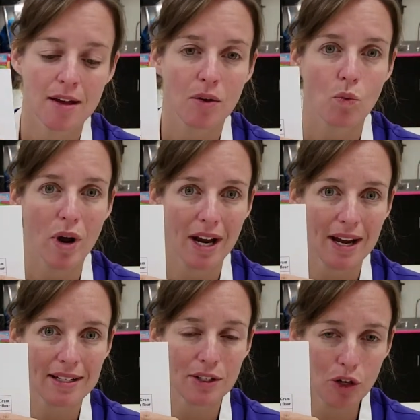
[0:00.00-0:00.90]
when I
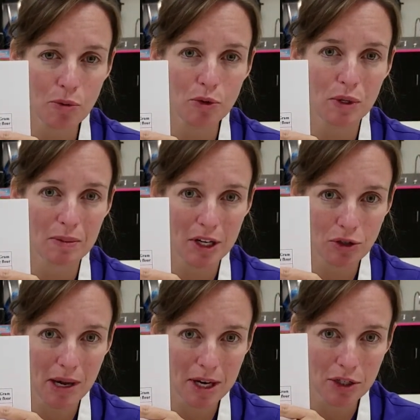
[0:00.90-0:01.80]
scooped with my
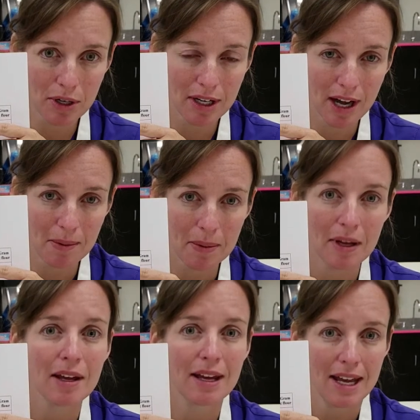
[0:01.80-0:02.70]
dry measuring cup,
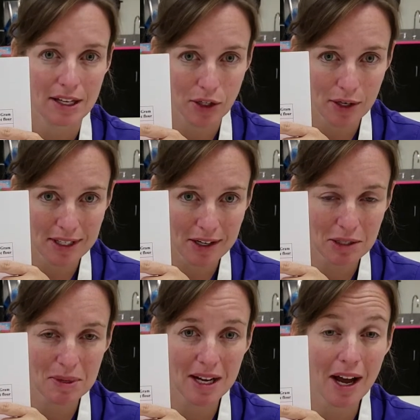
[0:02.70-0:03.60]
it turned out to
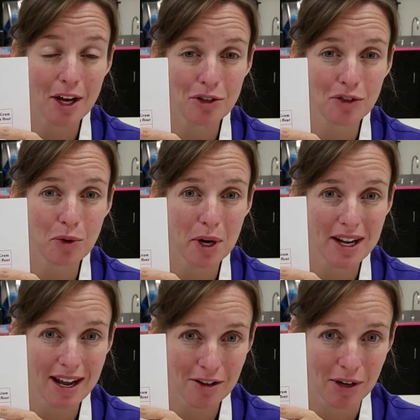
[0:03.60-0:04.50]
be
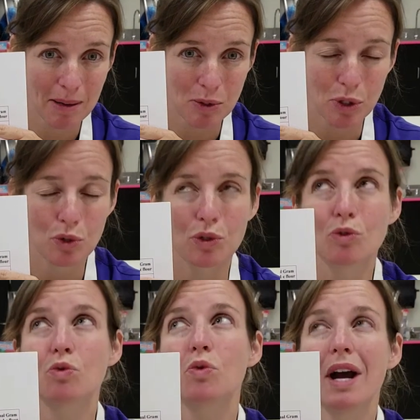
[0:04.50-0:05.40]
148 grams, which was
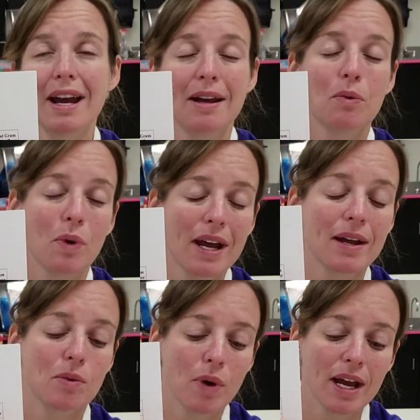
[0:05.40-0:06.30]
way,
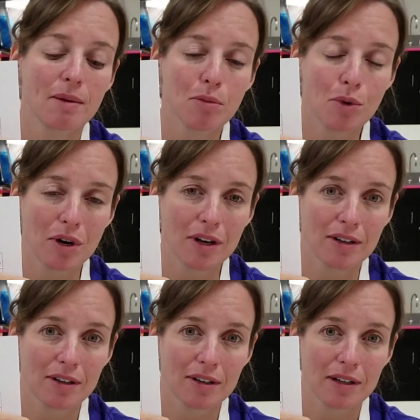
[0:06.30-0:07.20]
way, way more.
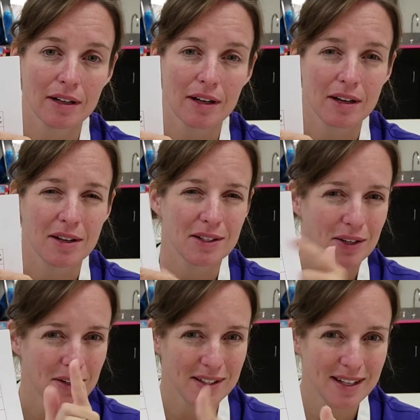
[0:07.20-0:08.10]
So
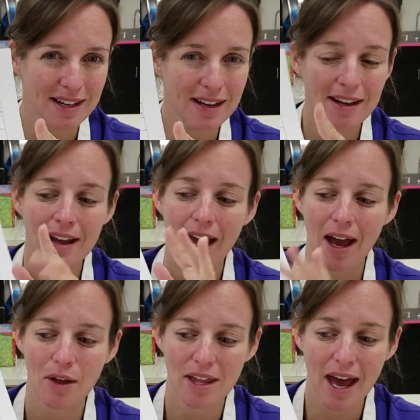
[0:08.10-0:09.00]
you see
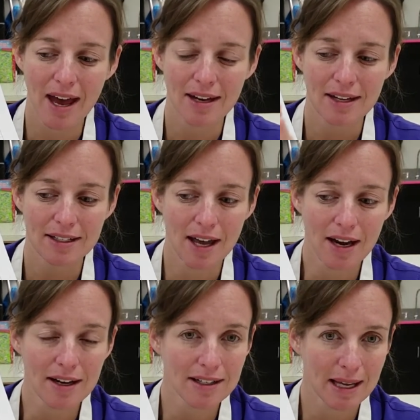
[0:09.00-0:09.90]
how that is not
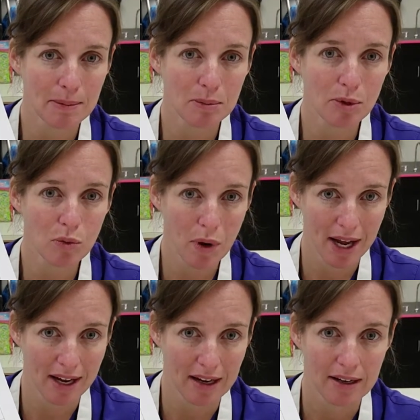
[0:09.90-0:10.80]
an acceptable
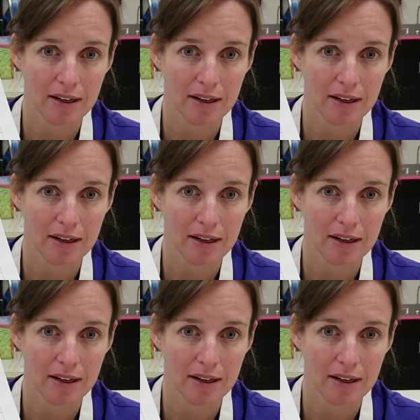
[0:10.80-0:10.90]
way